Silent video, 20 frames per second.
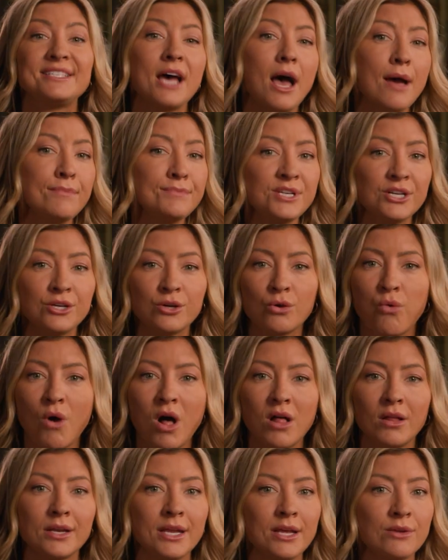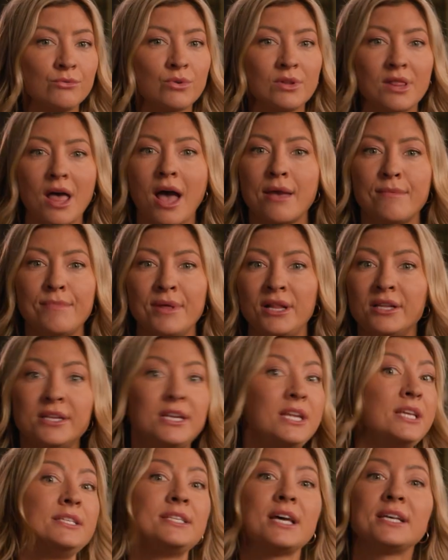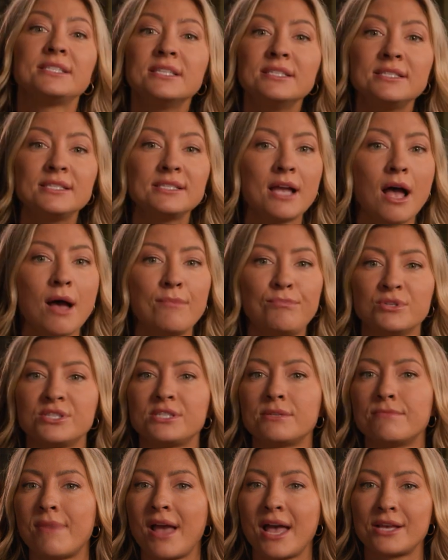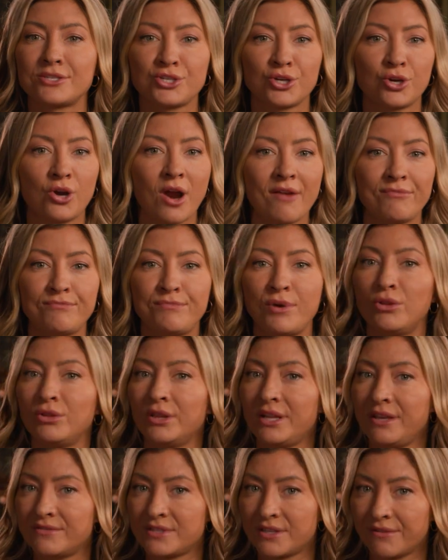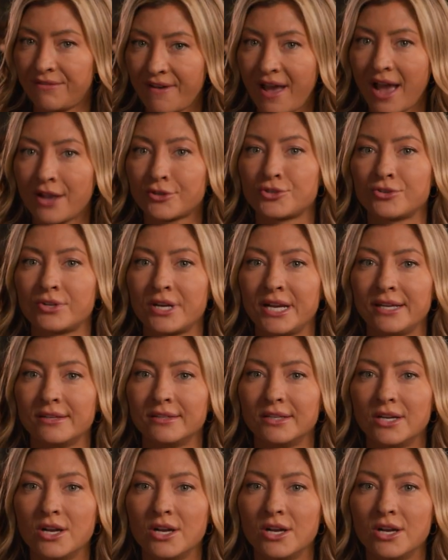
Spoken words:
top-tier quality and reliability doesn't stop once a MasterCraft boat leaves the factory.